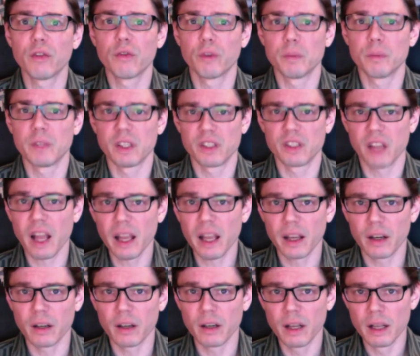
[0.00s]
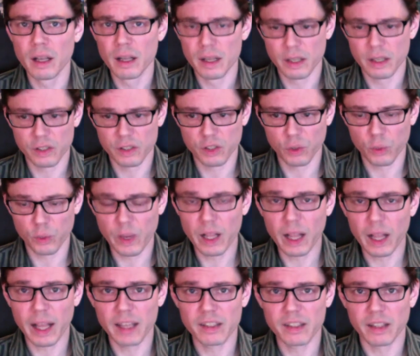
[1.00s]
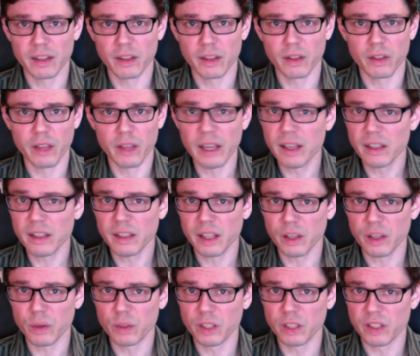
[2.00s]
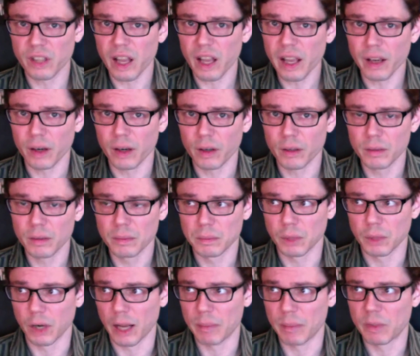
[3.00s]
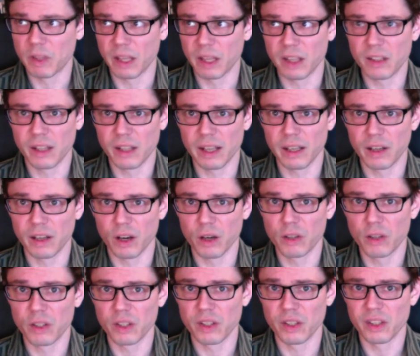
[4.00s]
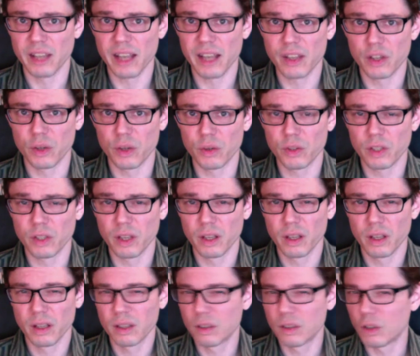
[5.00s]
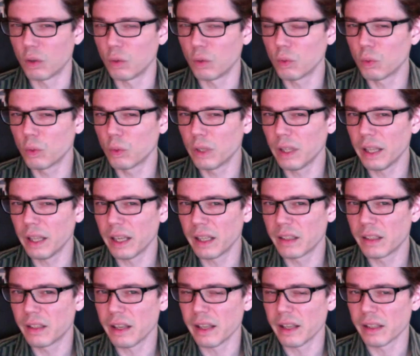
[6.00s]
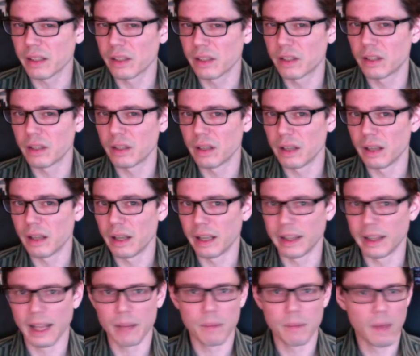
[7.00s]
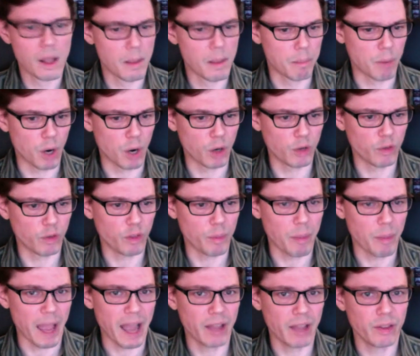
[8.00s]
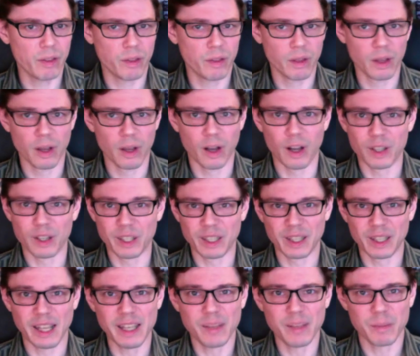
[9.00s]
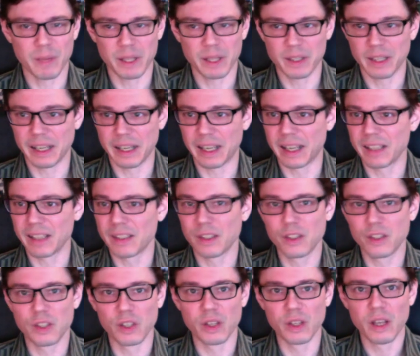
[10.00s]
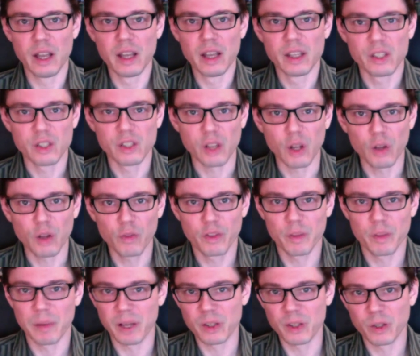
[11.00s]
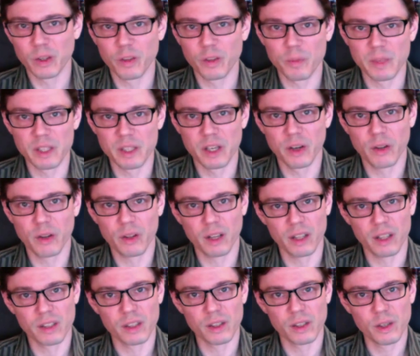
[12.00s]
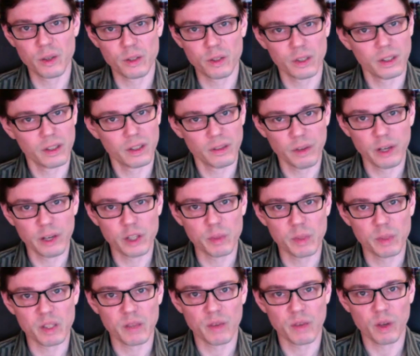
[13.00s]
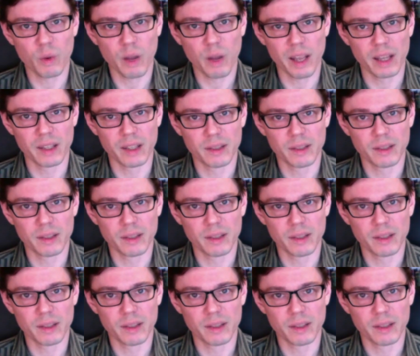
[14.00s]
from desire is to realize that the things that you desire, perhaps things like carts and statues, don't really exist. And that part of the path on enlightenment, I guess, is to solve the puzzle of material constitution in a very specific way